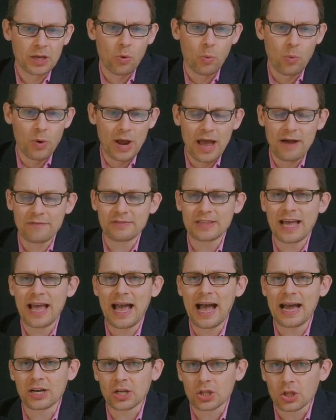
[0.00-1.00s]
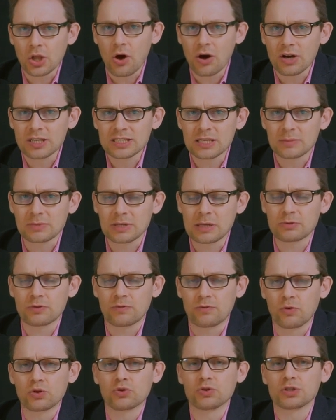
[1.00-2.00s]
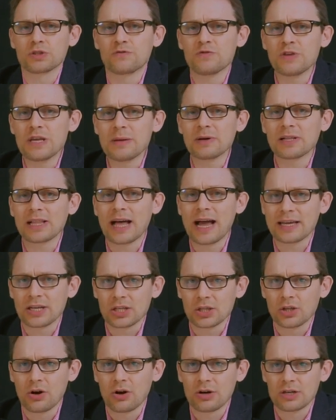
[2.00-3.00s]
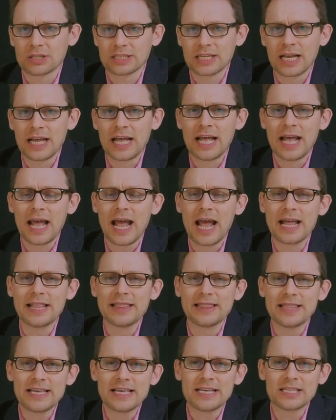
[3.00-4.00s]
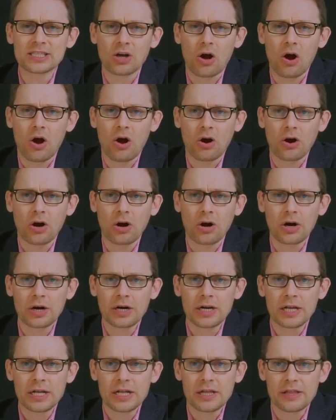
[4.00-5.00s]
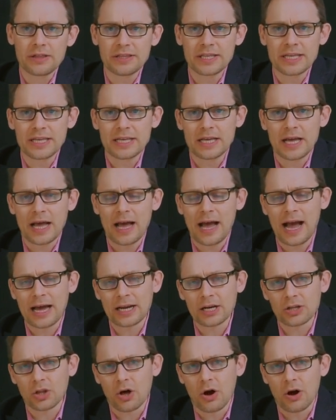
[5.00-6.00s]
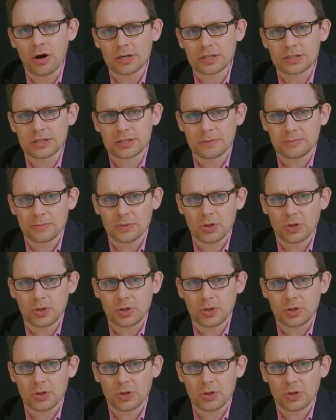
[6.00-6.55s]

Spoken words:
We have the analogs, sometimes referred to as female analogs, and these are the analogs